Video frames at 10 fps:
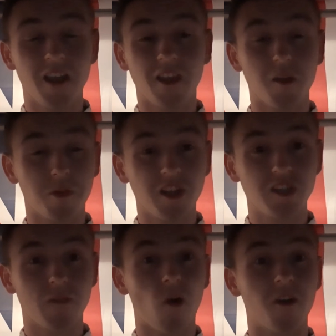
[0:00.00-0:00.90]
that the police
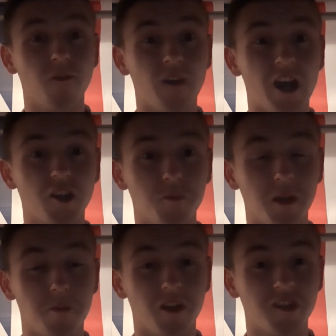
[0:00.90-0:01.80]
have already found
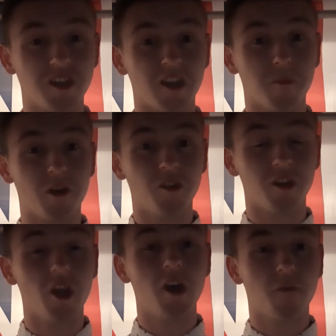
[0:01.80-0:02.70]
people inside the
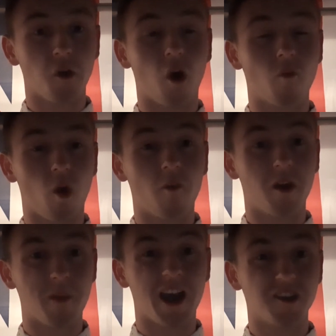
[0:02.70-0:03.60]
building for not wearing
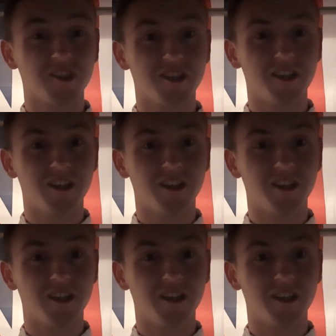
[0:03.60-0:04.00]
a mask.